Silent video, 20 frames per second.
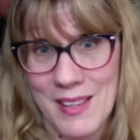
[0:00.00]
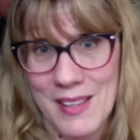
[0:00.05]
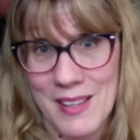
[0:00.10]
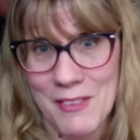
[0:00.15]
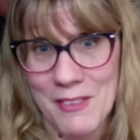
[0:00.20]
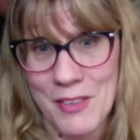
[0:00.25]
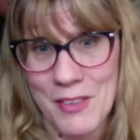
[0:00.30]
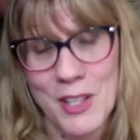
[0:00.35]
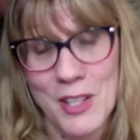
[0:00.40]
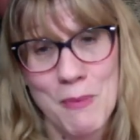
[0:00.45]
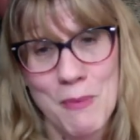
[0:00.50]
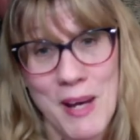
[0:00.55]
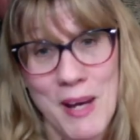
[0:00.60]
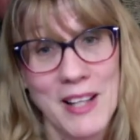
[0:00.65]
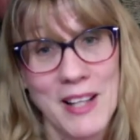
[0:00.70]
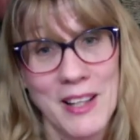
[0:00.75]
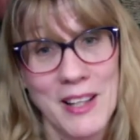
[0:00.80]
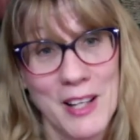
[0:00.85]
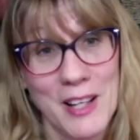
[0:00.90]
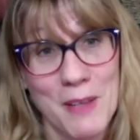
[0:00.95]
really
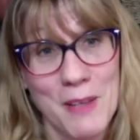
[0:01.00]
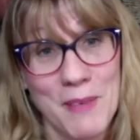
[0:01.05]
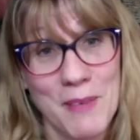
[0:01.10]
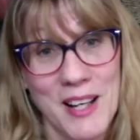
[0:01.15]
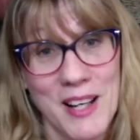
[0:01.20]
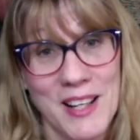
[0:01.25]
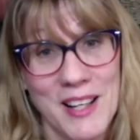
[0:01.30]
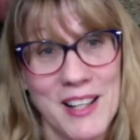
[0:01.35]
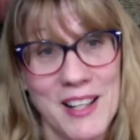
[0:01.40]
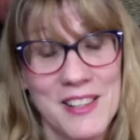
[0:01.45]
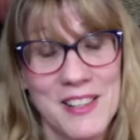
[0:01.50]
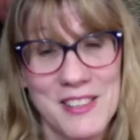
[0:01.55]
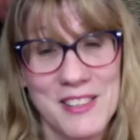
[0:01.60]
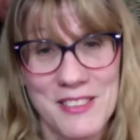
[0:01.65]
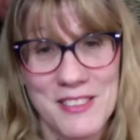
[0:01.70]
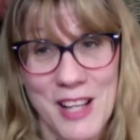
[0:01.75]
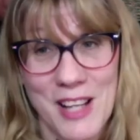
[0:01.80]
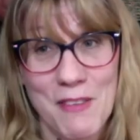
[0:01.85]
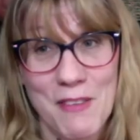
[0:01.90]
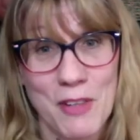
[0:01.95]
myeloma
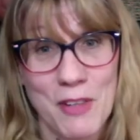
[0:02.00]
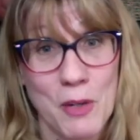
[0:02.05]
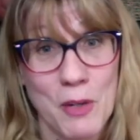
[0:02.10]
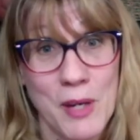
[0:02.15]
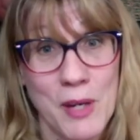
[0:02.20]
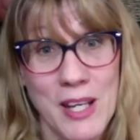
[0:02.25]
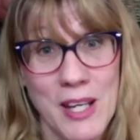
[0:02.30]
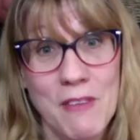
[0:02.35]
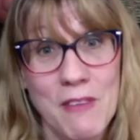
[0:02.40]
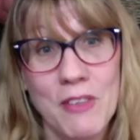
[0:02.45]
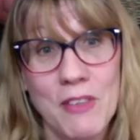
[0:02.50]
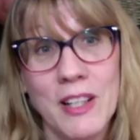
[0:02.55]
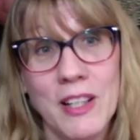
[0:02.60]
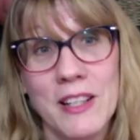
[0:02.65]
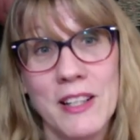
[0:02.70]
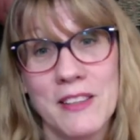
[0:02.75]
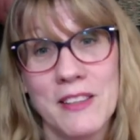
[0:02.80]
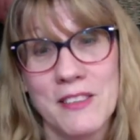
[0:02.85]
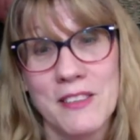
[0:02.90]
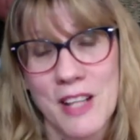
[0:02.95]
discovery. He didn't
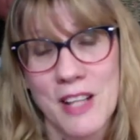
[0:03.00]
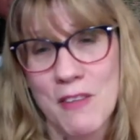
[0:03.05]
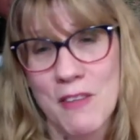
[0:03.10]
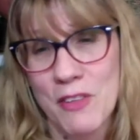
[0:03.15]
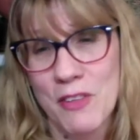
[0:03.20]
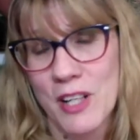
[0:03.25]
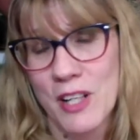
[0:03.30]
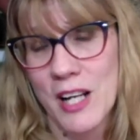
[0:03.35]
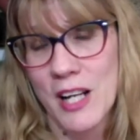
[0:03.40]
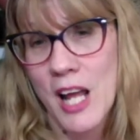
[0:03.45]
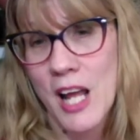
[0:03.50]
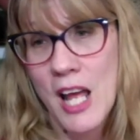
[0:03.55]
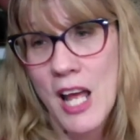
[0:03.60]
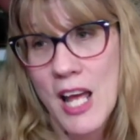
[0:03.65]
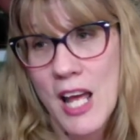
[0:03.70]
really discover it.